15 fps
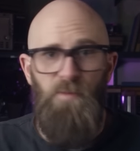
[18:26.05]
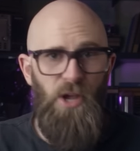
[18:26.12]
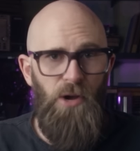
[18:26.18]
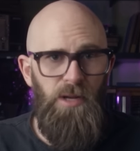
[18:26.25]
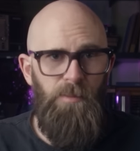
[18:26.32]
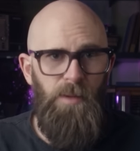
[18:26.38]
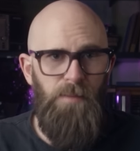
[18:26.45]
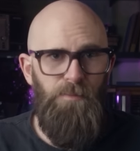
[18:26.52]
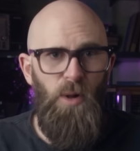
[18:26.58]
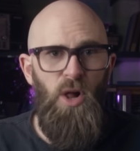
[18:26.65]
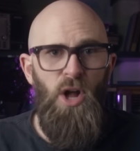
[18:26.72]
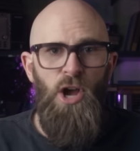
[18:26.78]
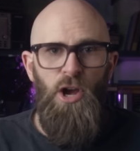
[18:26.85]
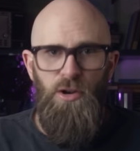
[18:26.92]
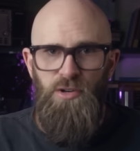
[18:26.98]
The only
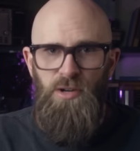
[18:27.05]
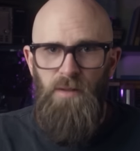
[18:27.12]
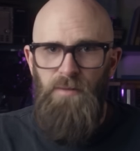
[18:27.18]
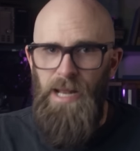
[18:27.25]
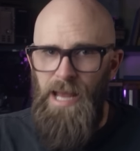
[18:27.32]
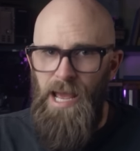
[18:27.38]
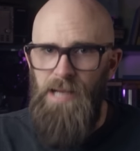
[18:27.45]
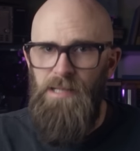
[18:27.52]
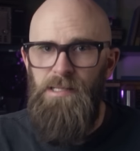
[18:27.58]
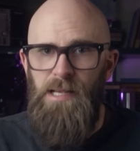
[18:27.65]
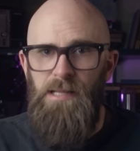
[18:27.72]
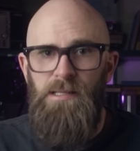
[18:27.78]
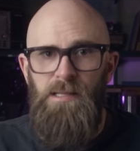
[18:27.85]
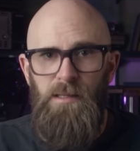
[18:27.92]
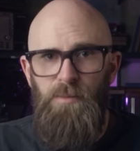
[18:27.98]
people who should have had
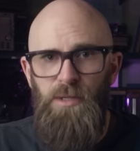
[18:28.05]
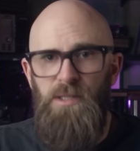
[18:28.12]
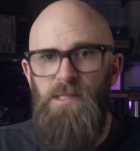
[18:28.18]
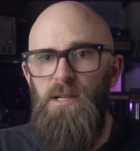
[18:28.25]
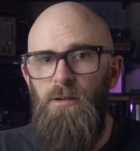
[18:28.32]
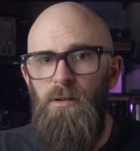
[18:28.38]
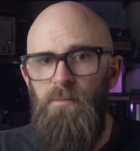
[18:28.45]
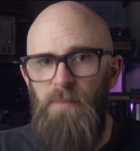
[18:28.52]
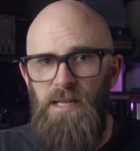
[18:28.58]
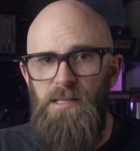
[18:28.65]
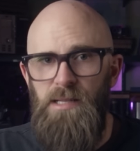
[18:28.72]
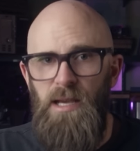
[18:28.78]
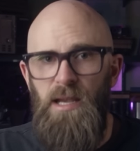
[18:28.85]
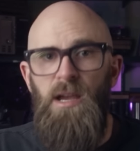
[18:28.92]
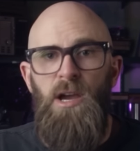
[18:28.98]
access to the building on
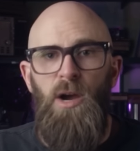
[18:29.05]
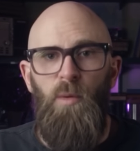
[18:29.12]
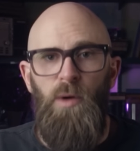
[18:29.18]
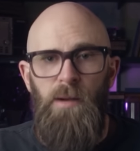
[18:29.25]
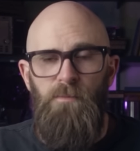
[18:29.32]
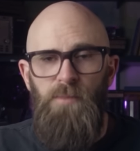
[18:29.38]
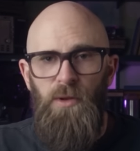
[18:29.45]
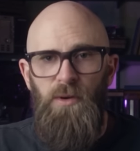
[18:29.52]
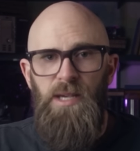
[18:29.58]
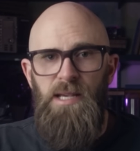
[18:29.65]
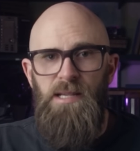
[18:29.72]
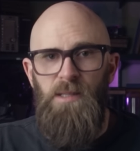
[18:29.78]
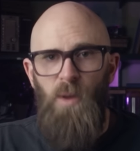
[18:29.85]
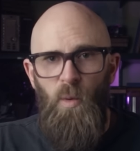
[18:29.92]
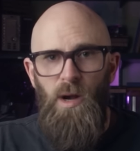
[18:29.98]
Monday were
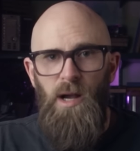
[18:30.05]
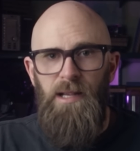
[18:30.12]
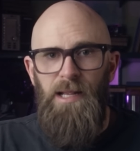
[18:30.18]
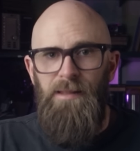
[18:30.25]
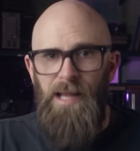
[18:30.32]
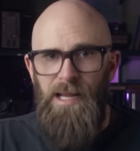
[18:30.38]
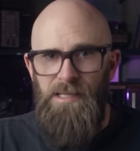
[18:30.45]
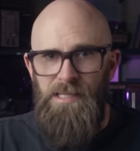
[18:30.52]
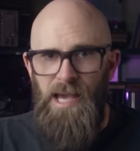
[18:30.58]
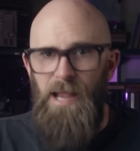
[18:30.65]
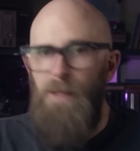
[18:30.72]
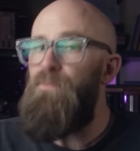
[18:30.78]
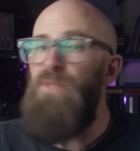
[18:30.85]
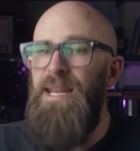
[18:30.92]
employees working that day.